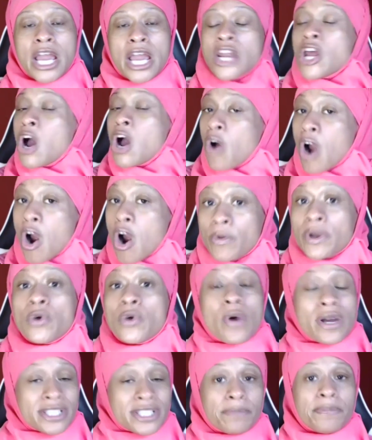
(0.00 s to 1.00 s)
And are, are we
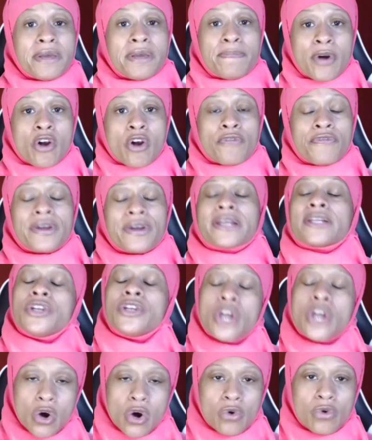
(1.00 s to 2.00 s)
going to be perfect?
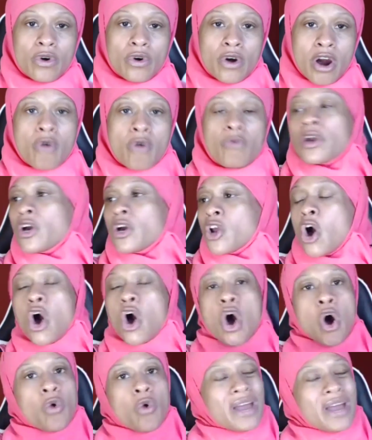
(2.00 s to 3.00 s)
No. Are we going to
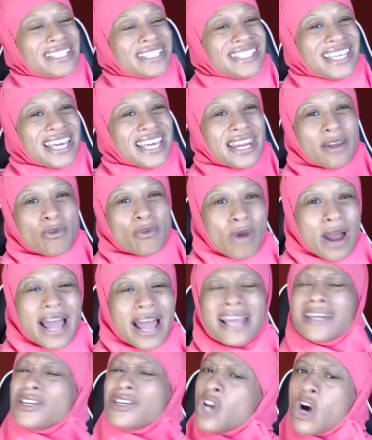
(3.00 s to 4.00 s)
always get it
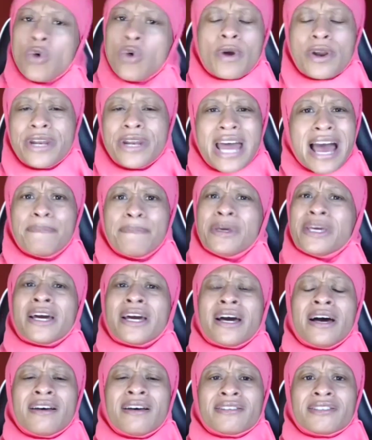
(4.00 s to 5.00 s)
right? No, we're not
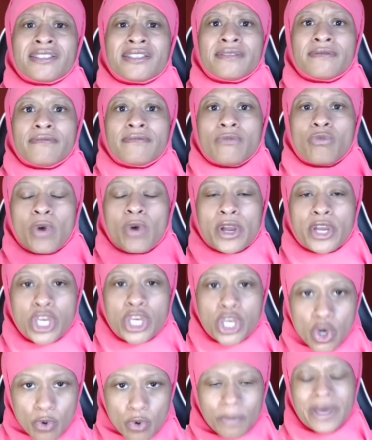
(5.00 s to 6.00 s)
because we're
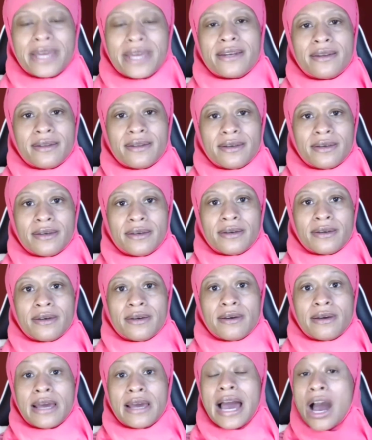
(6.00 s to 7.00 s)
human.
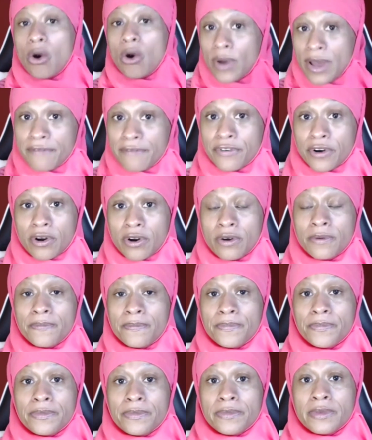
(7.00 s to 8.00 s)
However,
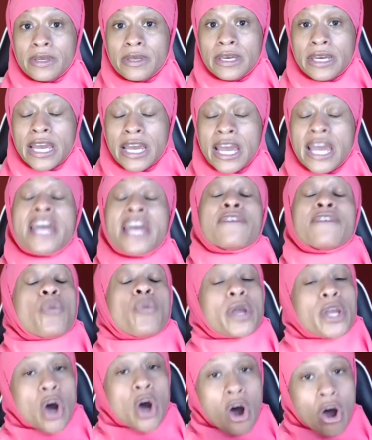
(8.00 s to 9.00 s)
if
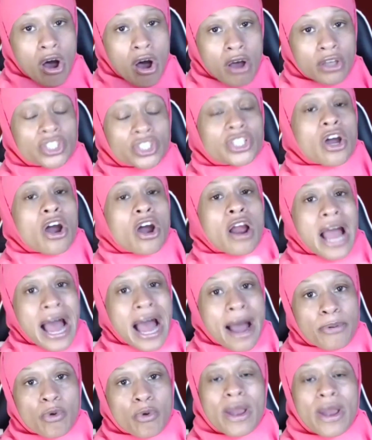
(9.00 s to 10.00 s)
we all start
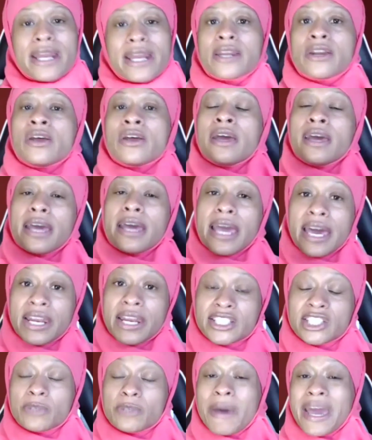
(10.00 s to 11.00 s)
operating
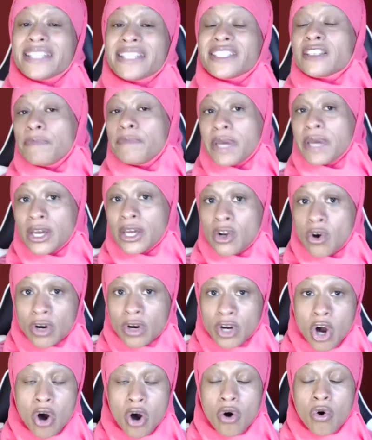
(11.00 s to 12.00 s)
in a space of being
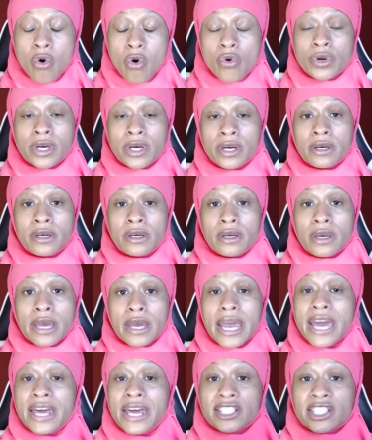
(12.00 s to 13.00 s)
on code,
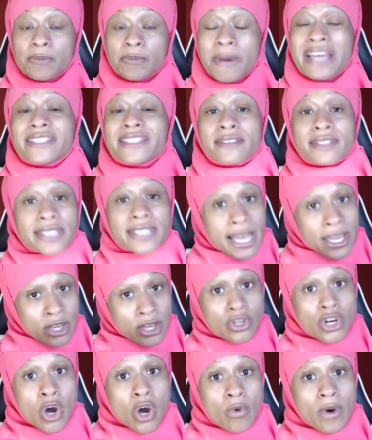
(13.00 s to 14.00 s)
in a space of saying,
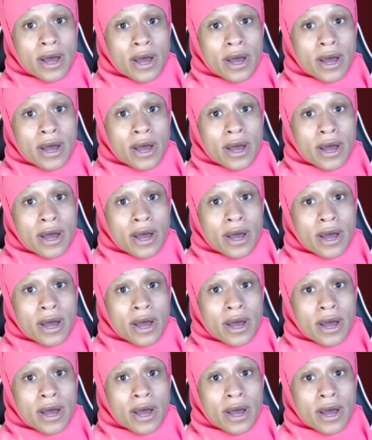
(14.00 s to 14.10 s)
you know